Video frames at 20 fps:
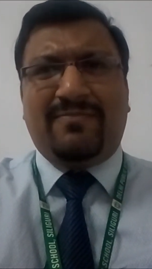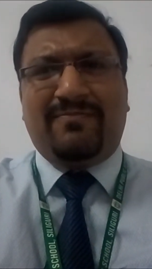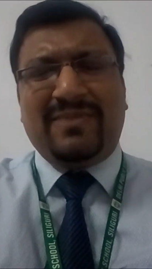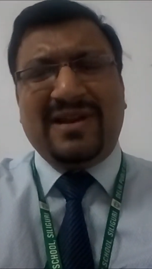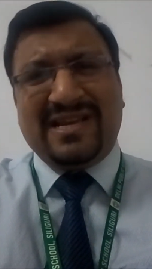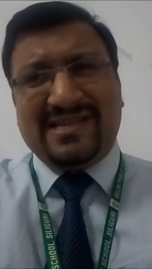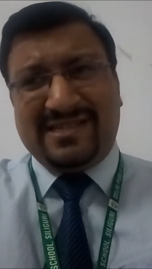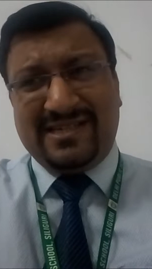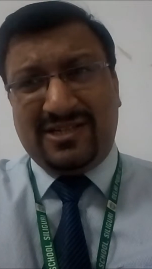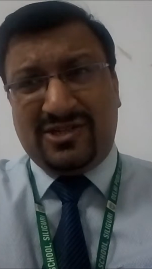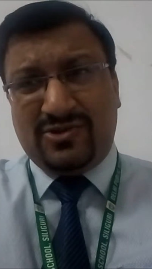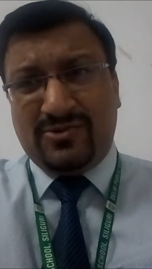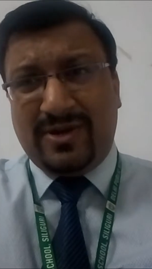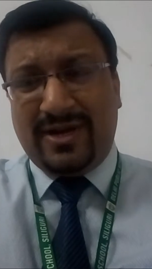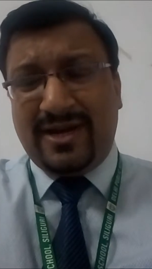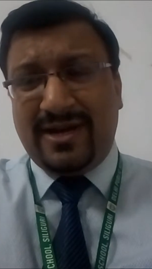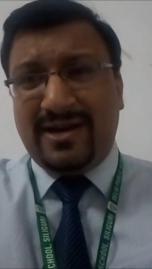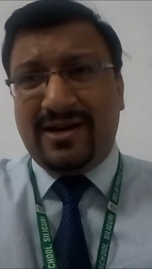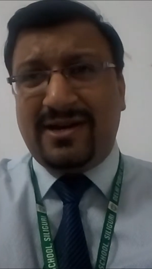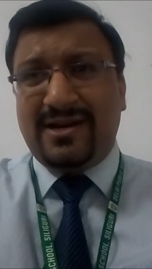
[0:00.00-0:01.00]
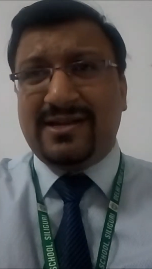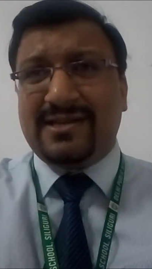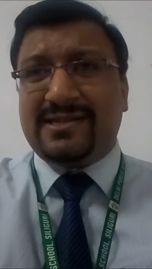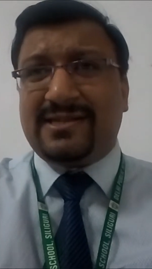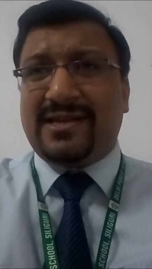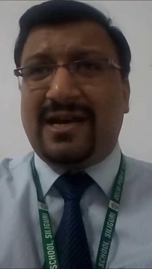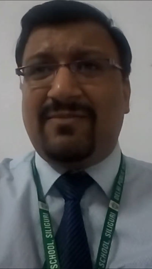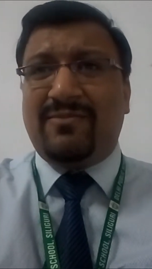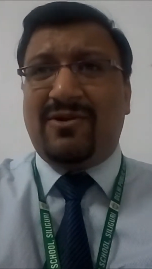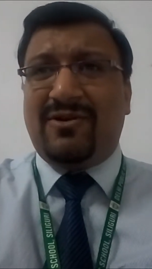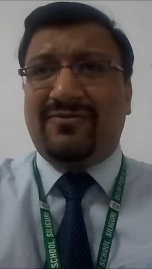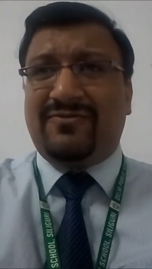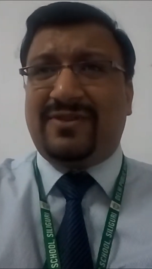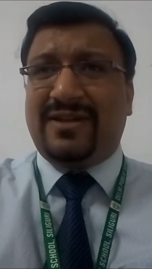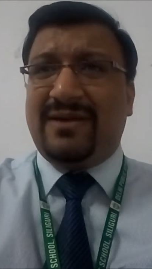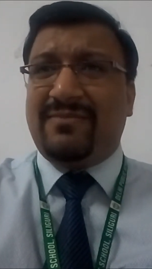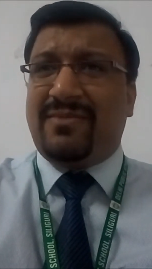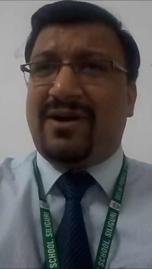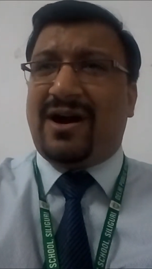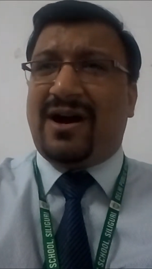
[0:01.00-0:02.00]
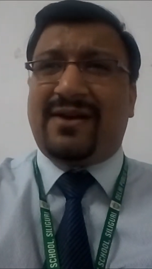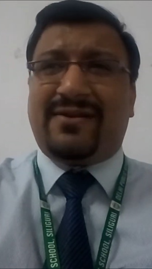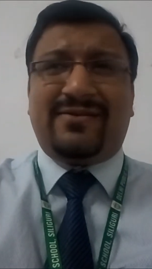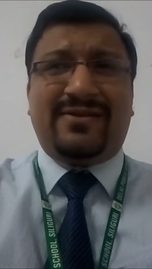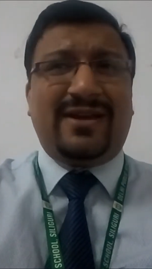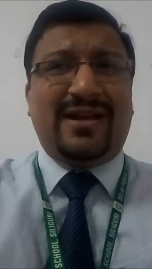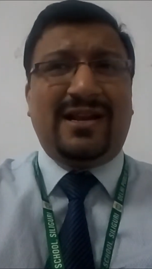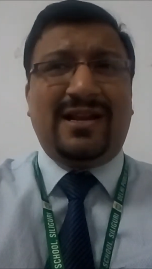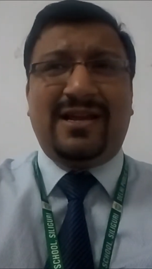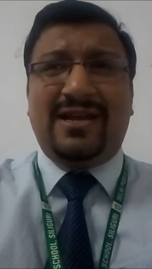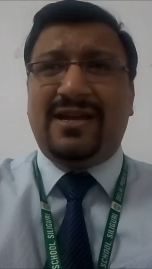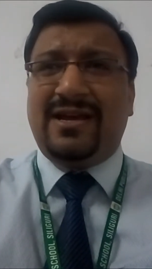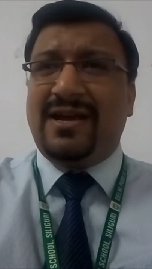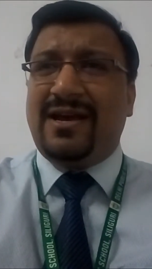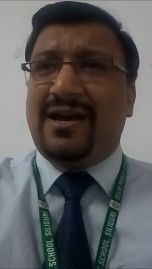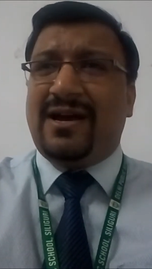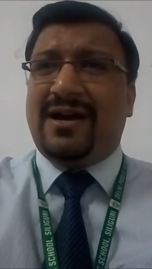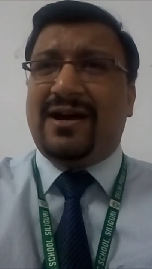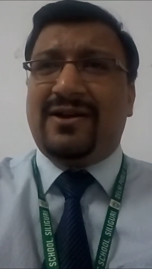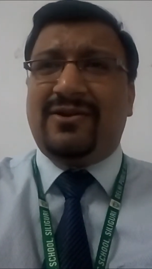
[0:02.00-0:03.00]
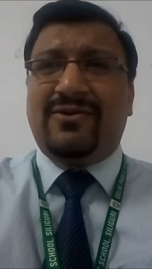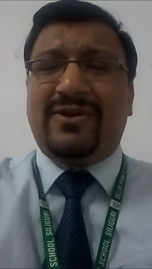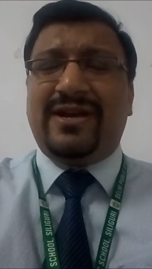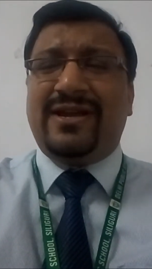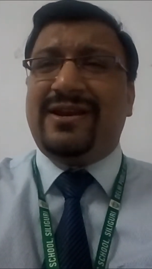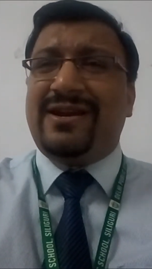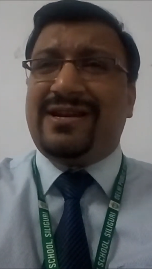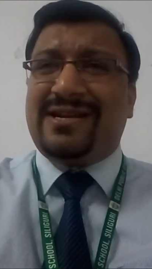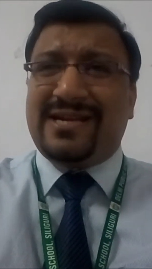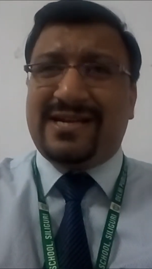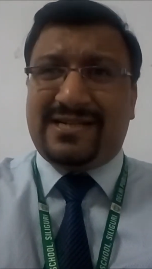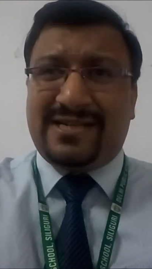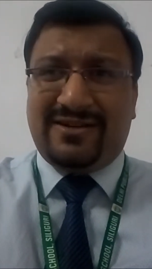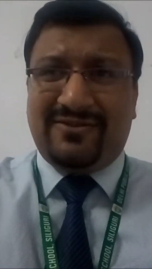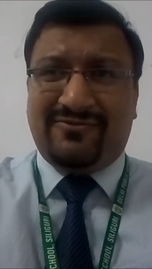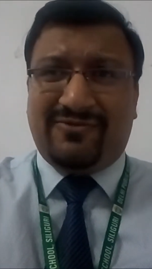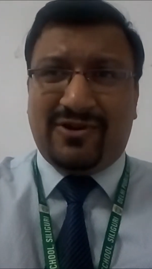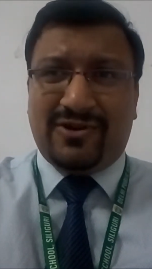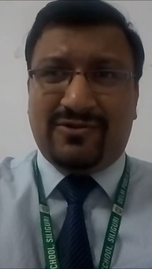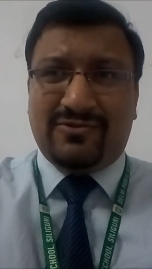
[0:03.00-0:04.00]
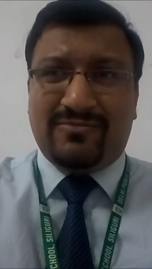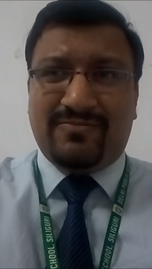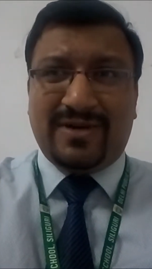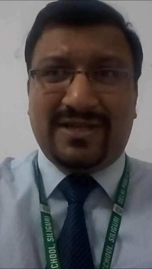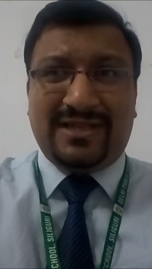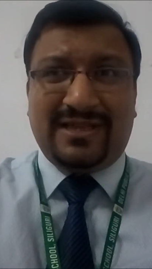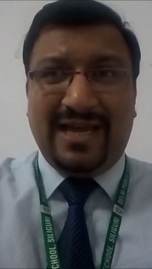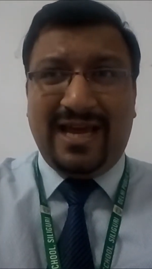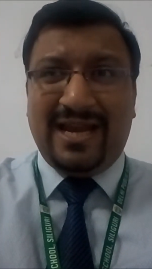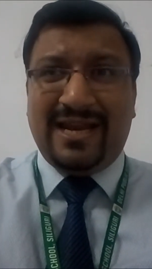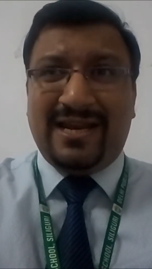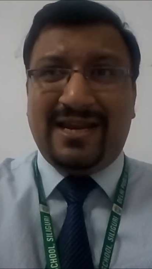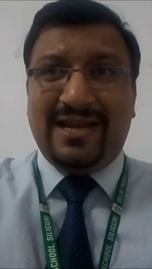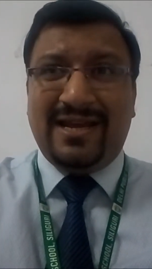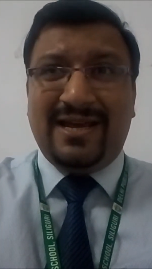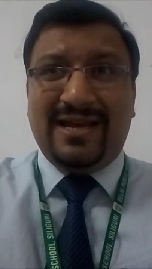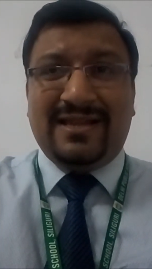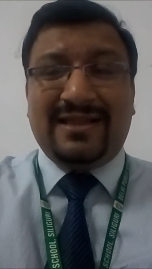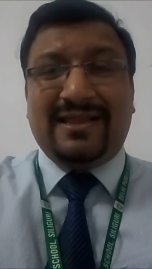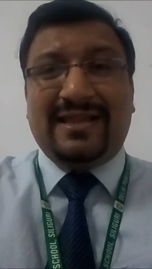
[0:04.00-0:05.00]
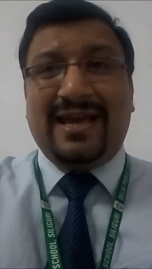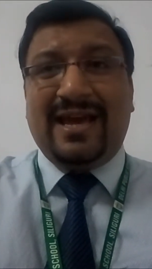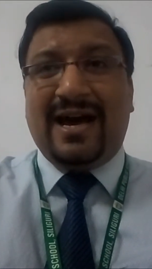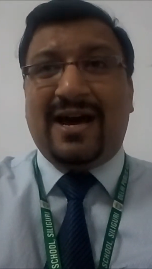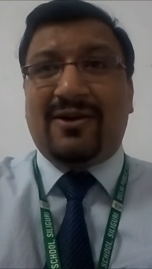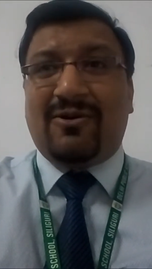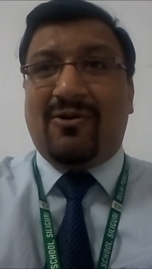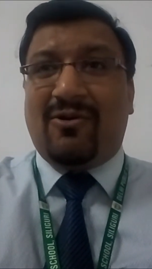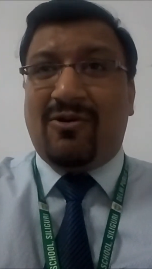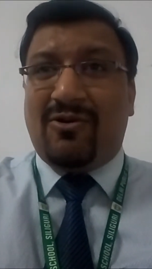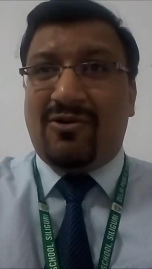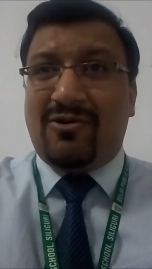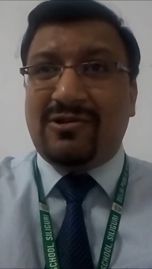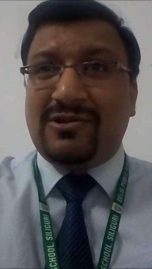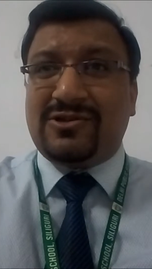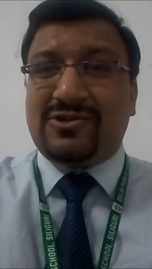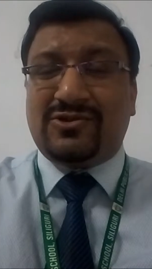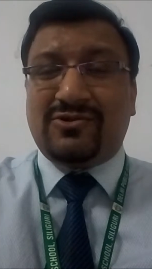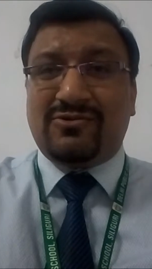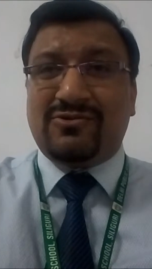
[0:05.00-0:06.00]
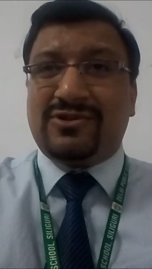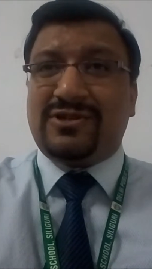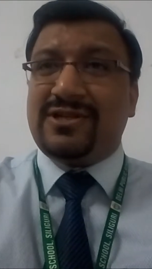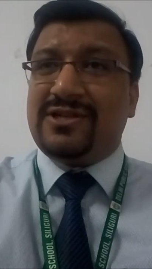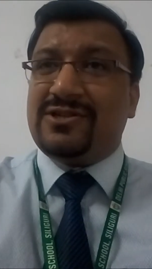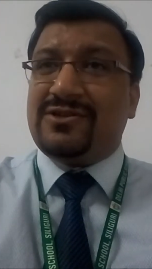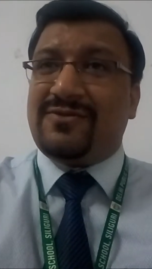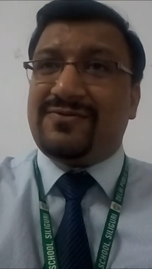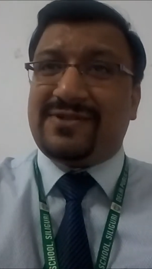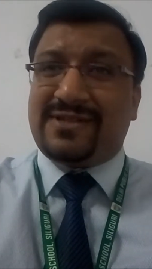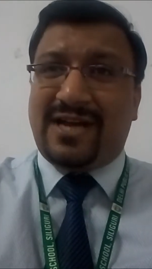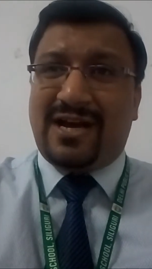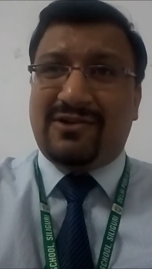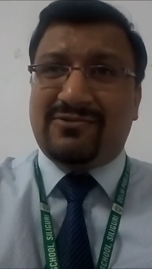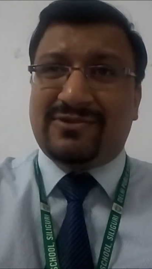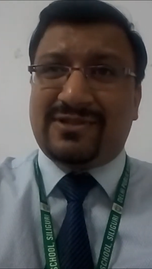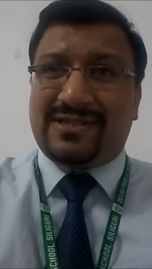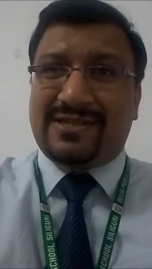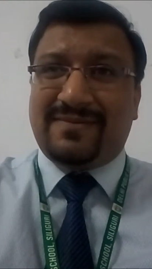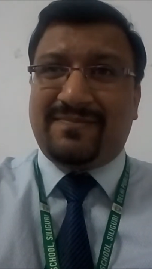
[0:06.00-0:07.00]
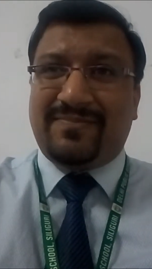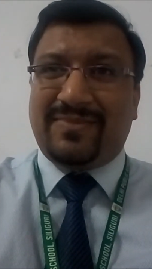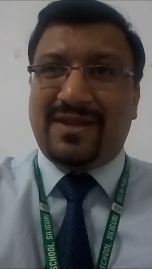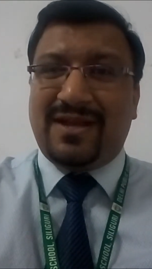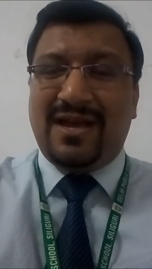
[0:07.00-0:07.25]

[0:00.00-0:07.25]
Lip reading: pleasant to hear, some of them are really irritating for you, but then they are all sources of sounds.